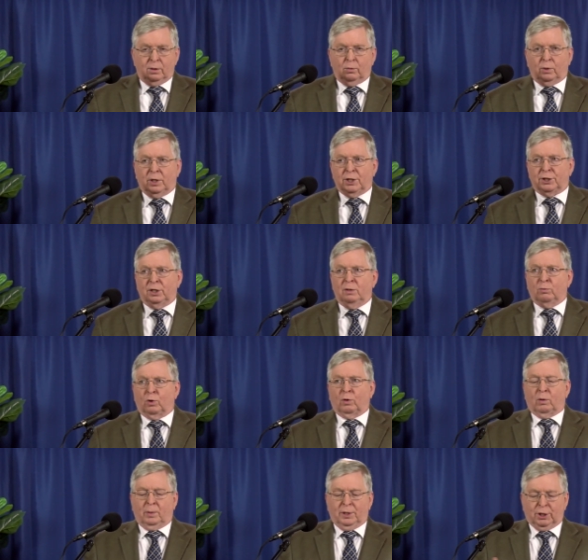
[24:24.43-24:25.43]
We're going to see
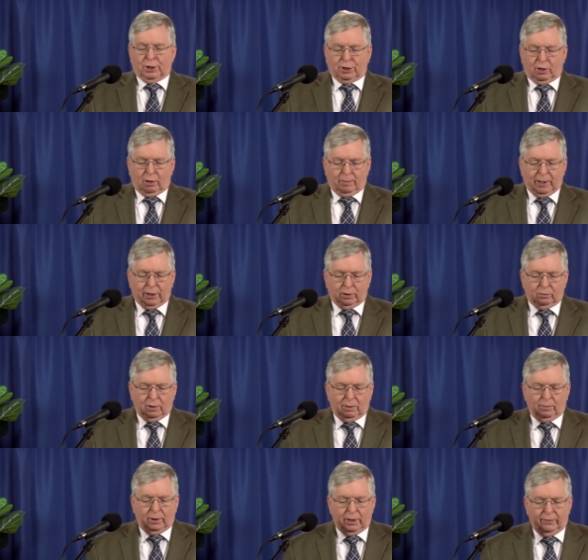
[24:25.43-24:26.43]
more of what we just saw a minute
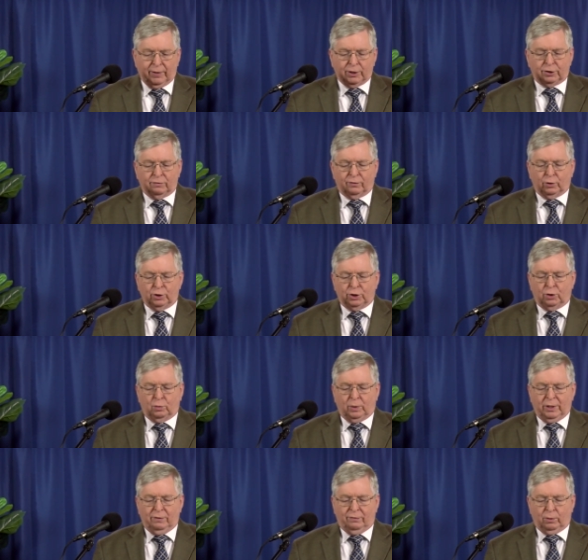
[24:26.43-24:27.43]
ago, I believe. That's verse
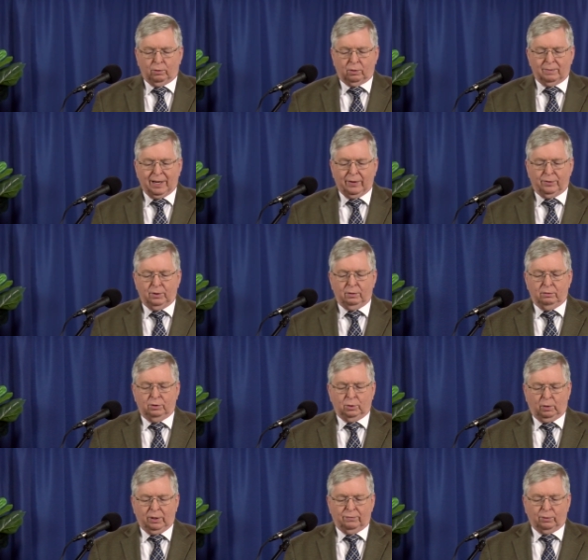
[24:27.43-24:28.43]
24, Matthew
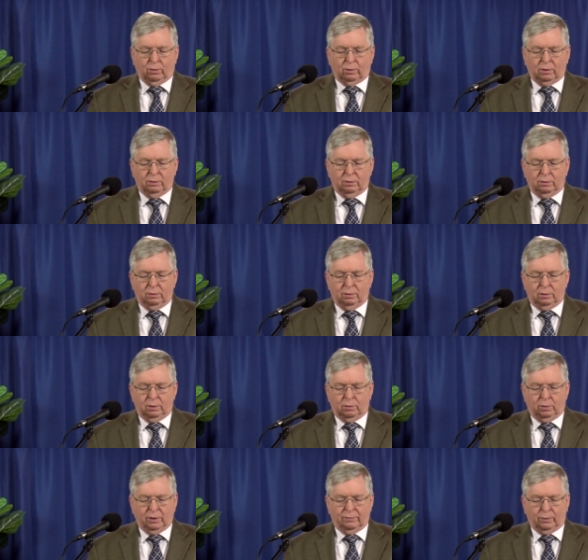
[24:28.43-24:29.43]
24,
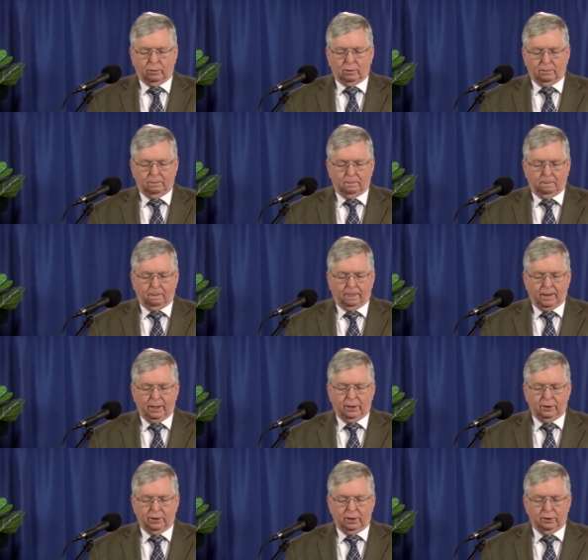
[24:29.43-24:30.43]
24.
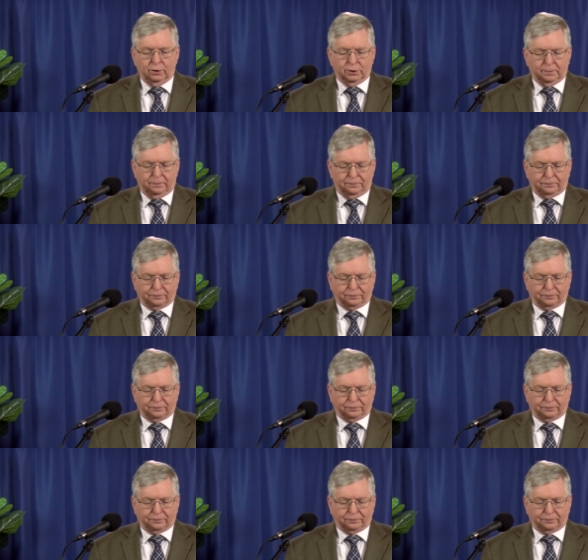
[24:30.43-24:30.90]
He continues.